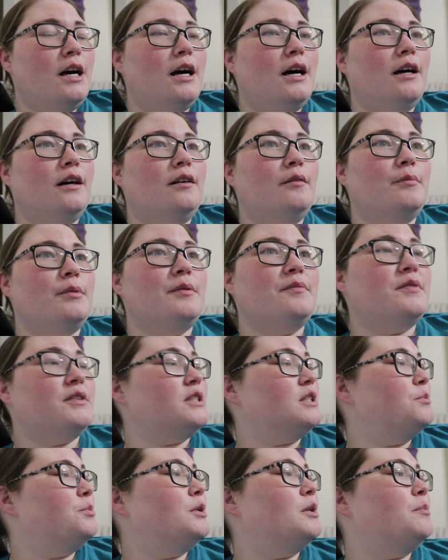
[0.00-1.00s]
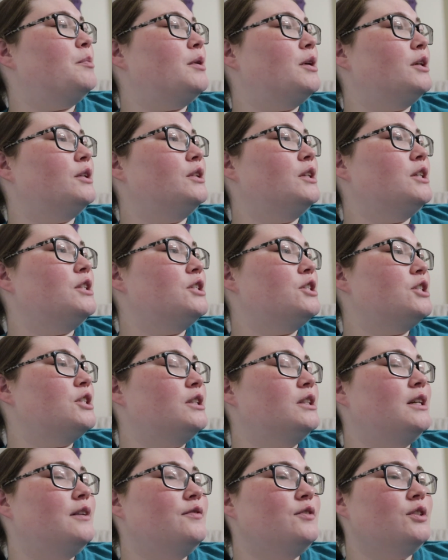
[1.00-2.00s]
But I'm fixing to put up our lunch
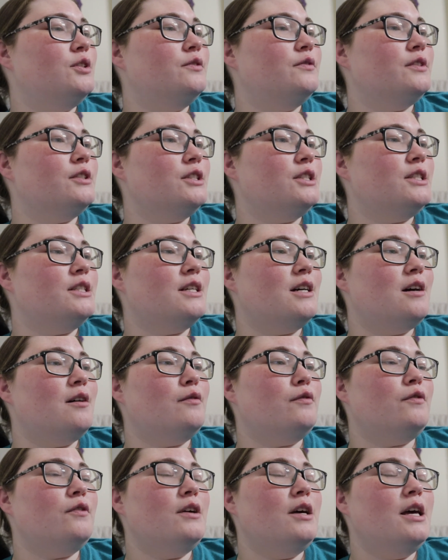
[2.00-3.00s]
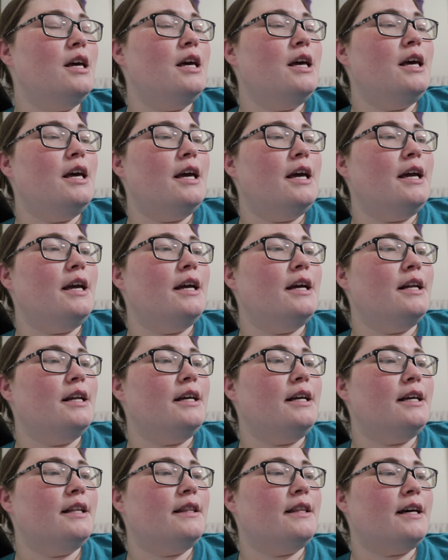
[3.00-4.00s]
leftover stuff
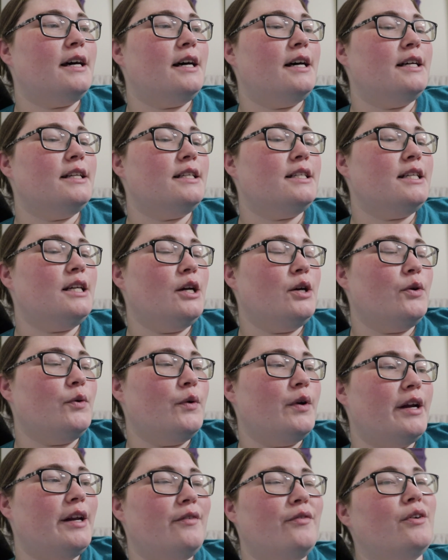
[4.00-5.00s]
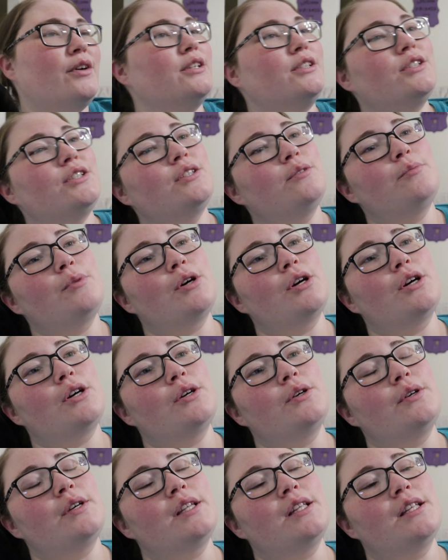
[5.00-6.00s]
and get that ready for us
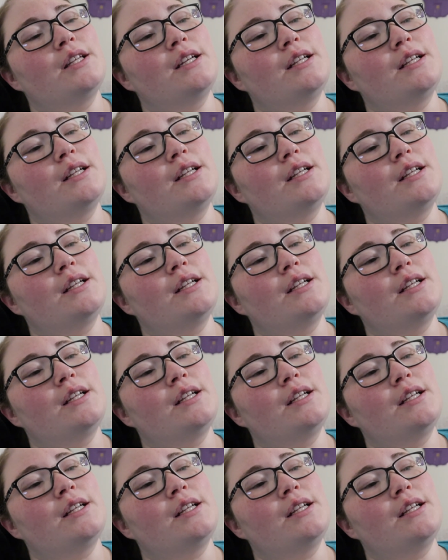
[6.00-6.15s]
tomorrow, and